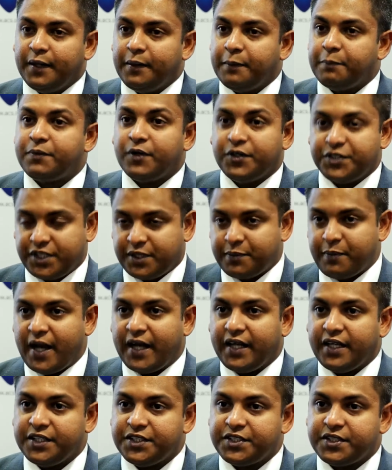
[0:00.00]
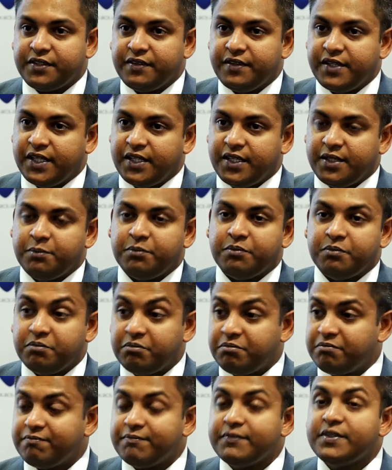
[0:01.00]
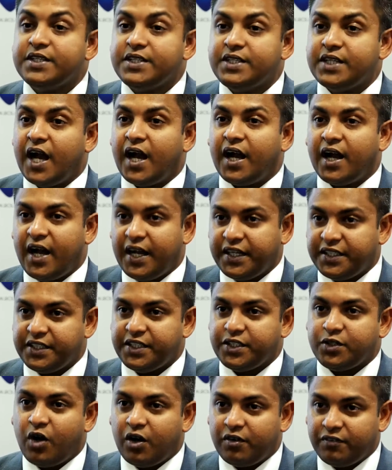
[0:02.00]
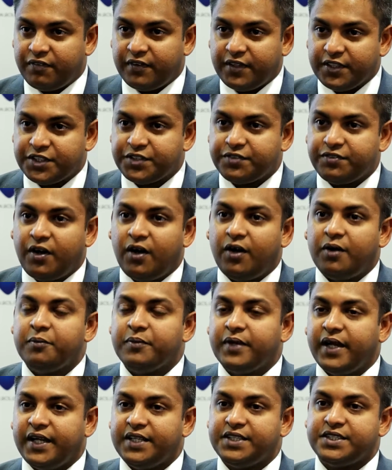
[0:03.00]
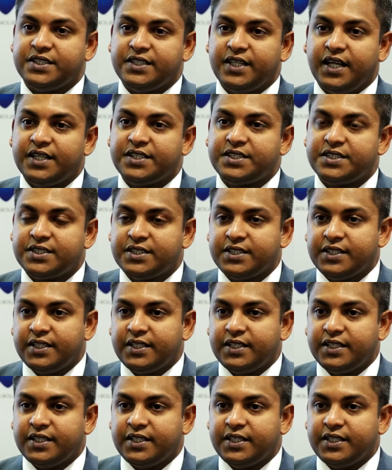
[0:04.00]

project managed the Young IT Conference for ACS.